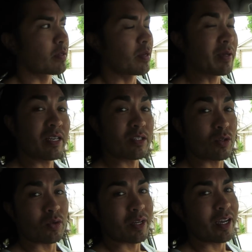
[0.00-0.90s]
I mean, he's a
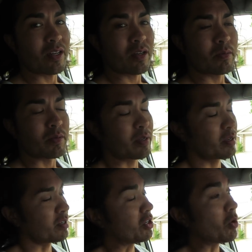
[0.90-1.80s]
cool guy and all, but
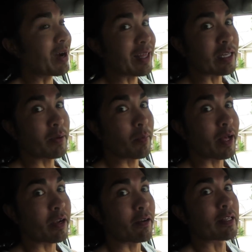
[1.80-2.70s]
nobody gets my
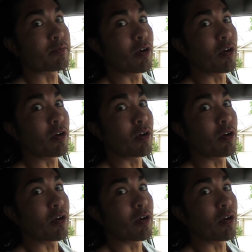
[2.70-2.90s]
black crates,